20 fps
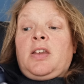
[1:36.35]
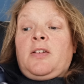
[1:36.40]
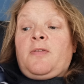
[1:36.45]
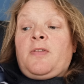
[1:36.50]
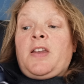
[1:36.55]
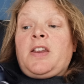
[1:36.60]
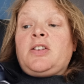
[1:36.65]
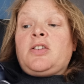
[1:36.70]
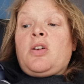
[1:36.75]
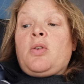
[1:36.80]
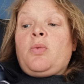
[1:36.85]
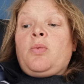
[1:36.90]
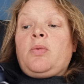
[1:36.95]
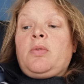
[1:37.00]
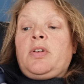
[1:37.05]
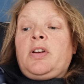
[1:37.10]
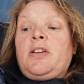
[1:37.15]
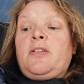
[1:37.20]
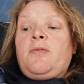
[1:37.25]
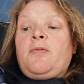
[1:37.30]
if they
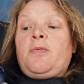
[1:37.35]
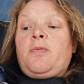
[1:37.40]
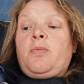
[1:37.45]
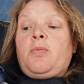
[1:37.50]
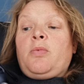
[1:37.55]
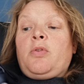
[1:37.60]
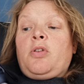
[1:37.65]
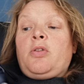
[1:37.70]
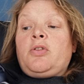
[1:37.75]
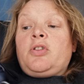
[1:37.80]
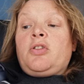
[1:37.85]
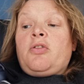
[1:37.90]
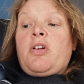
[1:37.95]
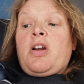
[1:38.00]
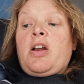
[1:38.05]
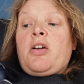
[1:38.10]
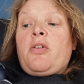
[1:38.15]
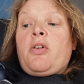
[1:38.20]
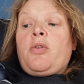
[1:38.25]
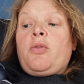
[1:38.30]
don't live under
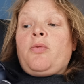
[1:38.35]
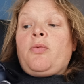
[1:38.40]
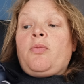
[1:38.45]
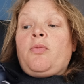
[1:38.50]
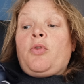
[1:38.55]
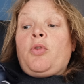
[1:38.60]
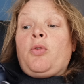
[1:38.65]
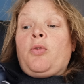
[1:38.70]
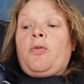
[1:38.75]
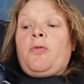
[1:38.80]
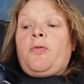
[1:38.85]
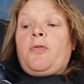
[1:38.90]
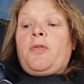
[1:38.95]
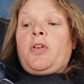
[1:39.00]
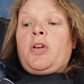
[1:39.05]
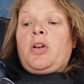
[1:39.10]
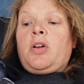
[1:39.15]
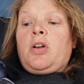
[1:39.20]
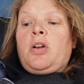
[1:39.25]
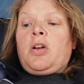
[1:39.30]
our own roof.